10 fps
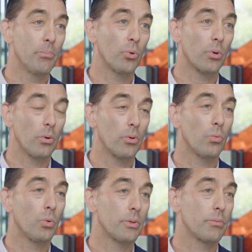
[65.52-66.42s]
input onto
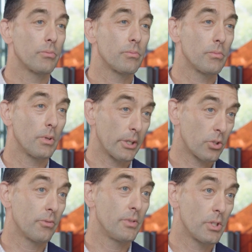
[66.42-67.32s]
what
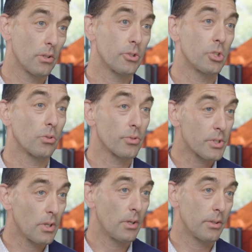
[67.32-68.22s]
electrophysiological
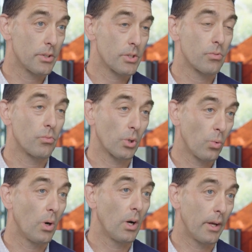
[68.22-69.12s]
scientists
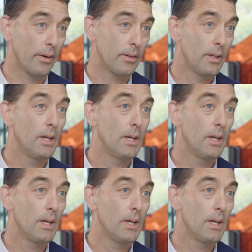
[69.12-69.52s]
required,